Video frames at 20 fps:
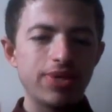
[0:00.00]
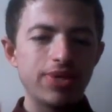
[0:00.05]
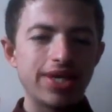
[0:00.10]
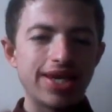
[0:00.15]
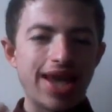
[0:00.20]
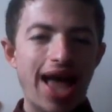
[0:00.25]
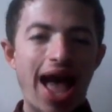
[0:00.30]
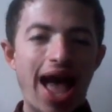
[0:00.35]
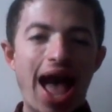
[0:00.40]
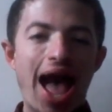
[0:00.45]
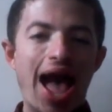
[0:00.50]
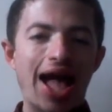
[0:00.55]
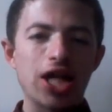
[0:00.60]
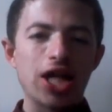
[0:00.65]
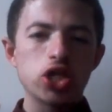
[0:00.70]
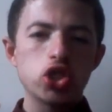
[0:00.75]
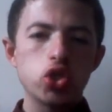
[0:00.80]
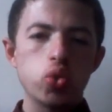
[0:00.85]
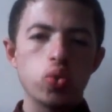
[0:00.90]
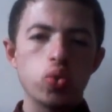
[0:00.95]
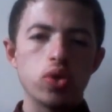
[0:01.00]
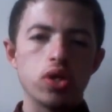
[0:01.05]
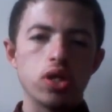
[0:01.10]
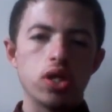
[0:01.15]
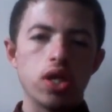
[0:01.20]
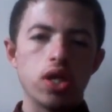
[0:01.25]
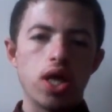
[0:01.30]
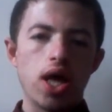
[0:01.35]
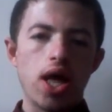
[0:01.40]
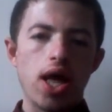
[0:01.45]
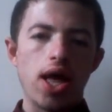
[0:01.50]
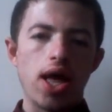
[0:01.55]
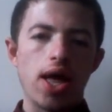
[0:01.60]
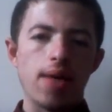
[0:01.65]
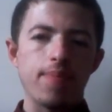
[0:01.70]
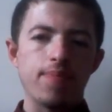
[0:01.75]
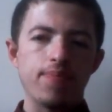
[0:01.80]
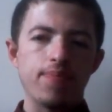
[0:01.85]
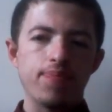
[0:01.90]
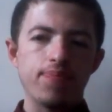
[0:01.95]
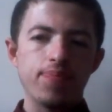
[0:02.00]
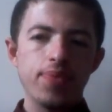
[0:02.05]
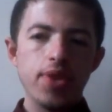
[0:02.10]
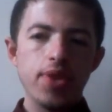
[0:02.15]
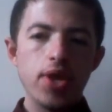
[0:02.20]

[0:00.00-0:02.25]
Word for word: be an actual um,